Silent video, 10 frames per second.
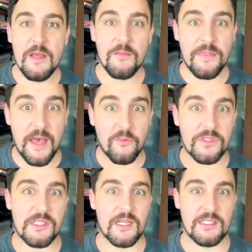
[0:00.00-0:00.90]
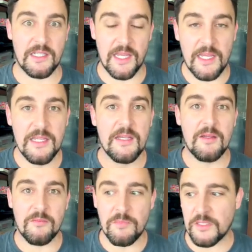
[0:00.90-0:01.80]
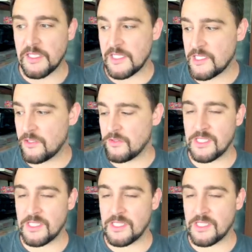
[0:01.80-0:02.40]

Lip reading: but that will start to like build into